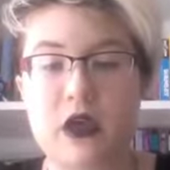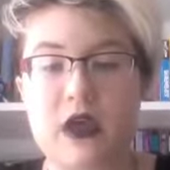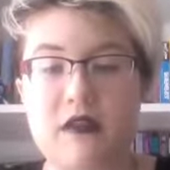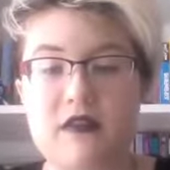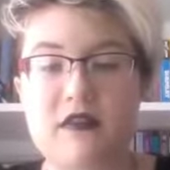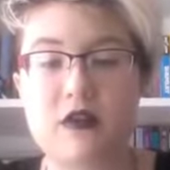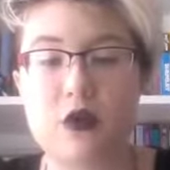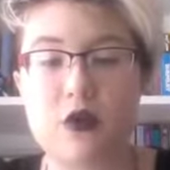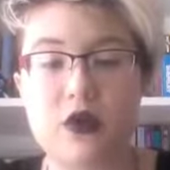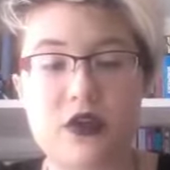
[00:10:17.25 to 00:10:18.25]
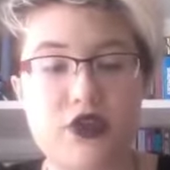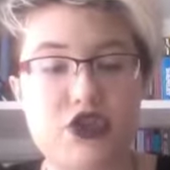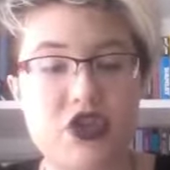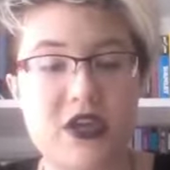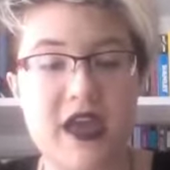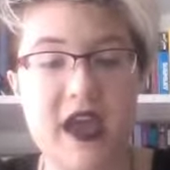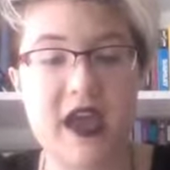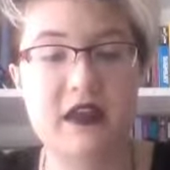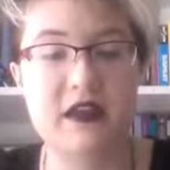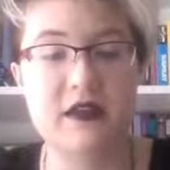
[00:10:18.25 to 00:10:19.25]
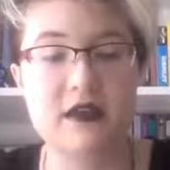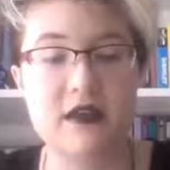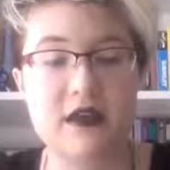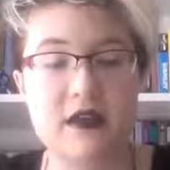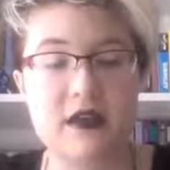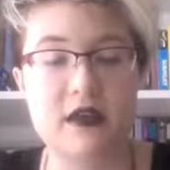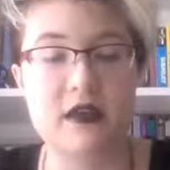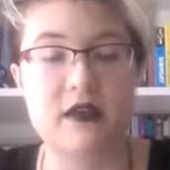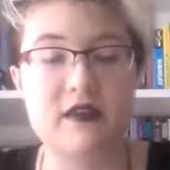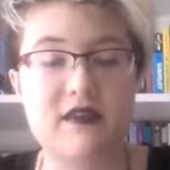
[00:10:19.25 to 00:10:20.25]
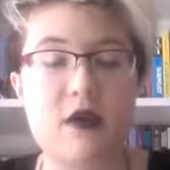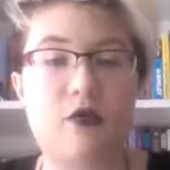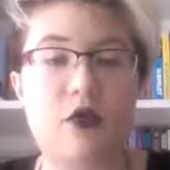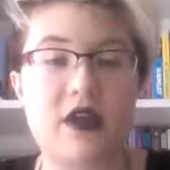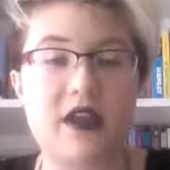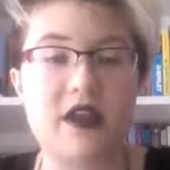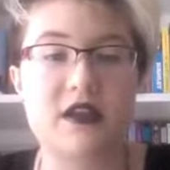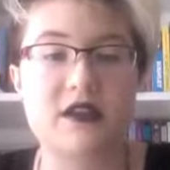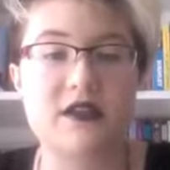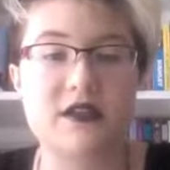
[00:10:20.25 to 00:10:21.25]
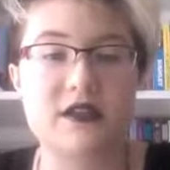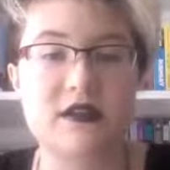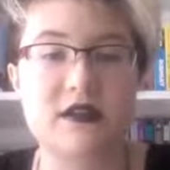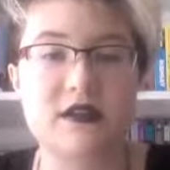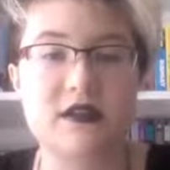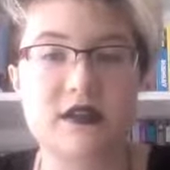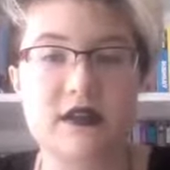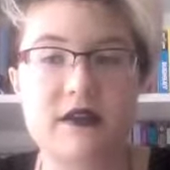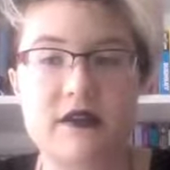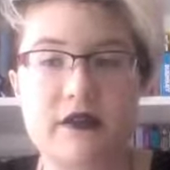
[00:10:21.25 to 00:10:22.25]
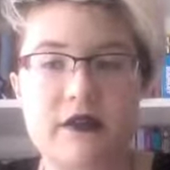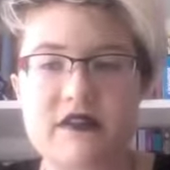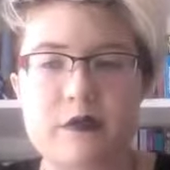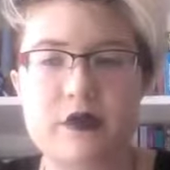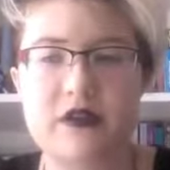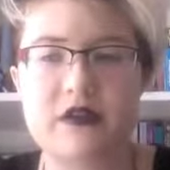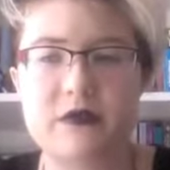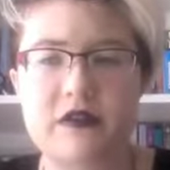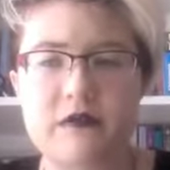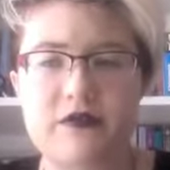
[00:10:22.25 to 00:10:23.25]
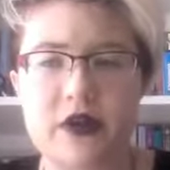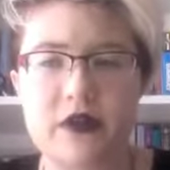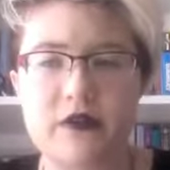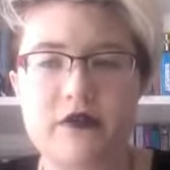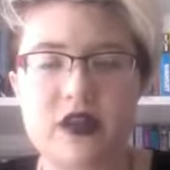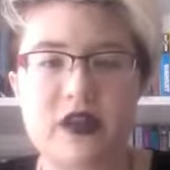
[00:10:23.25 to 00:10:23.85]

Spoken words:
And so she had someone was involved.